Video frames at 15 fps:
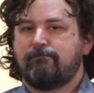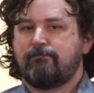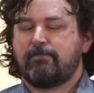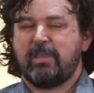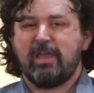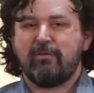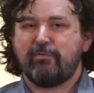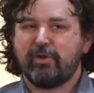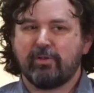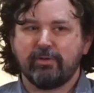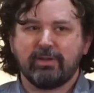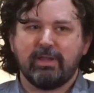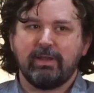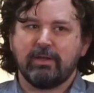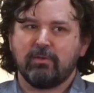Every other
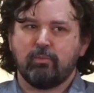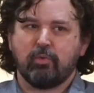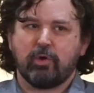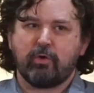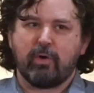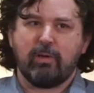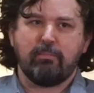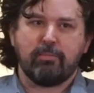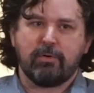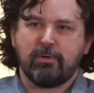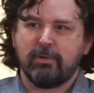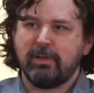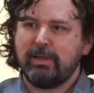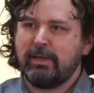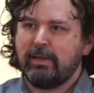kingdom will
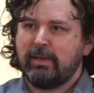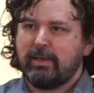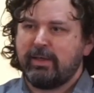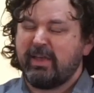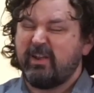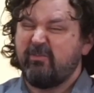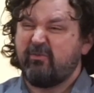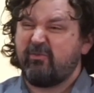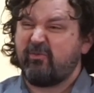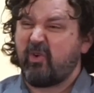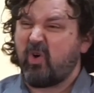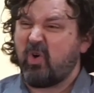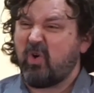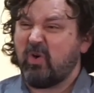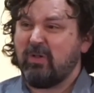crumble and
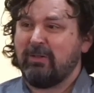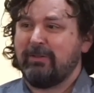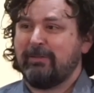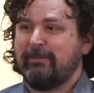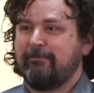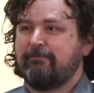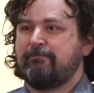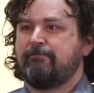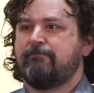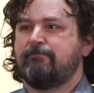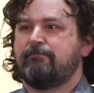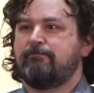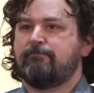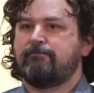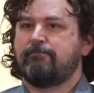fall.
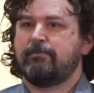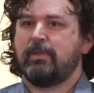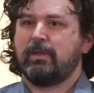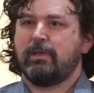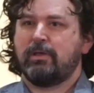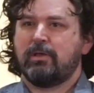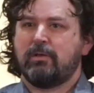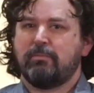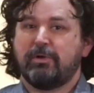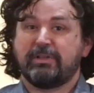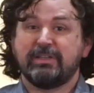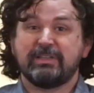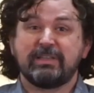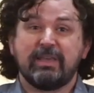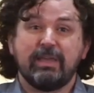But
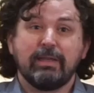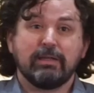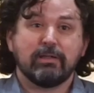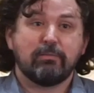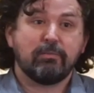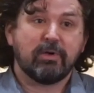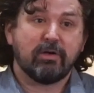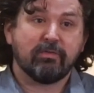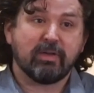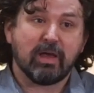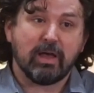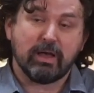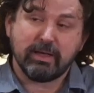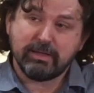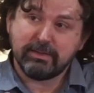this kingdom of
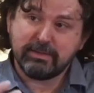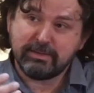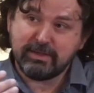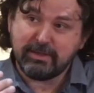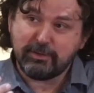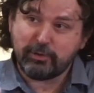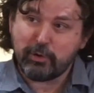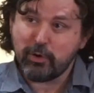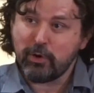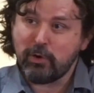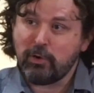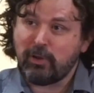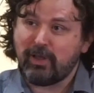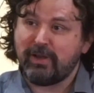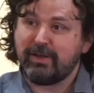God's
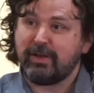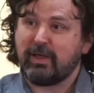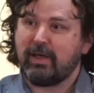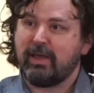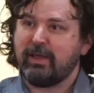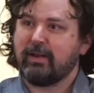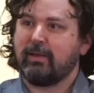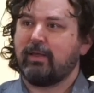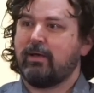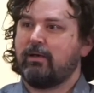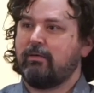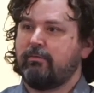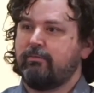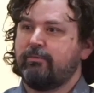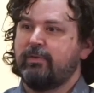eternal, undying
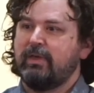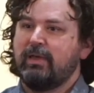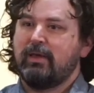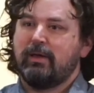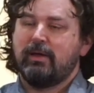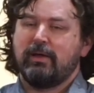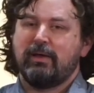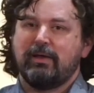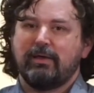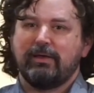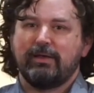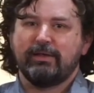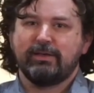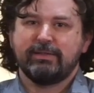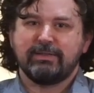love
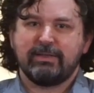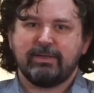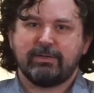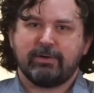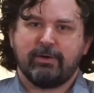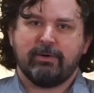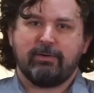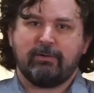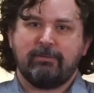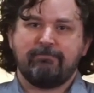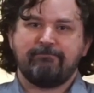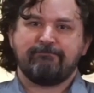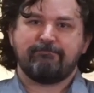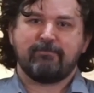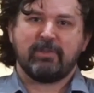is eternal
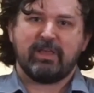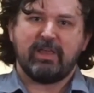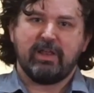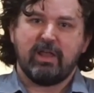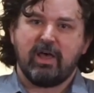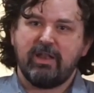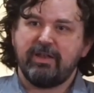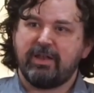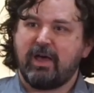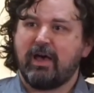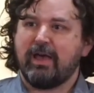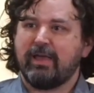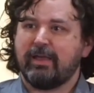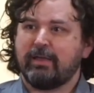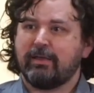and undying